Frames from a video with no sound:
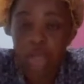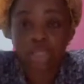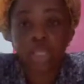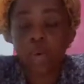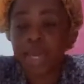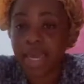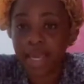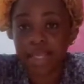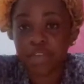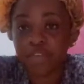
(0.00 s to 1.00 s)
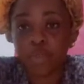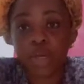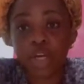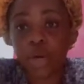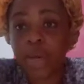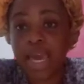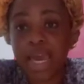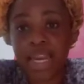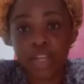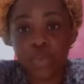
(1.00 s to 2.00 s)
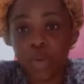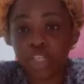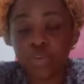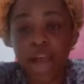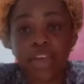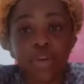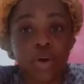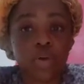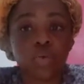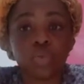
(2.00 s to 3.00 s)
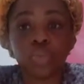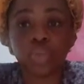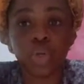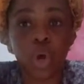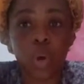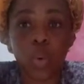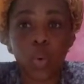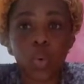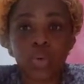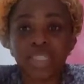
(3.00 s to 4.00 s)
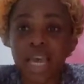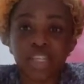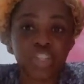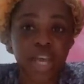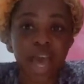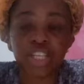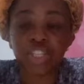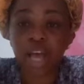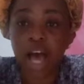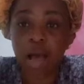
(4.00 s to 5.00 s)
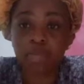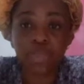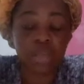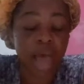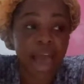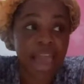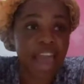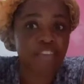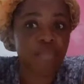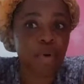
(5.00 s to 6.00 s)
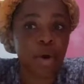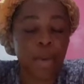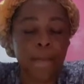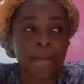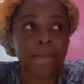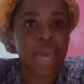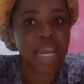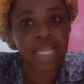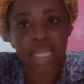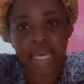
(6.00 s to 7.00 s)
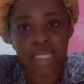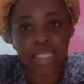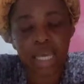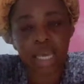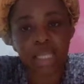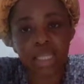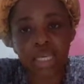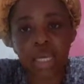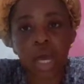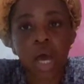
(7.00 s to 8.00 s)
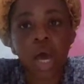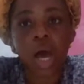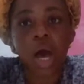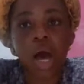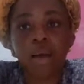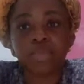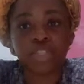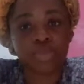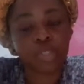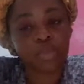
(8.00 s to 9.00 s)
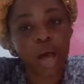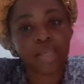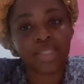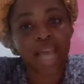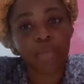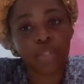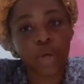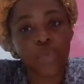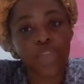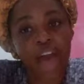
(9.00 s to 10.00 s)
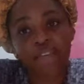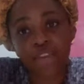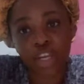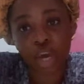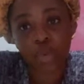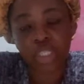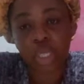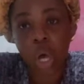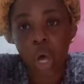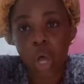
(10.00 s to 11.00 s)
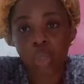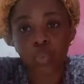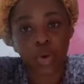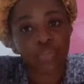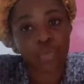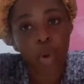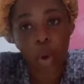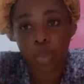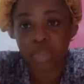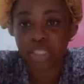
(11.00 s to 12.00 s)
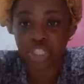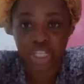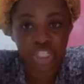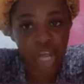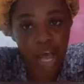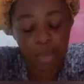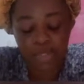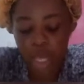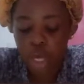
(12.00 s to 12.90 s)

So again, if you want to go ahead and you want to try those, you know, text chat jobs, I have put many links in the description box down below. That video is called Work From Home Legit Jobs.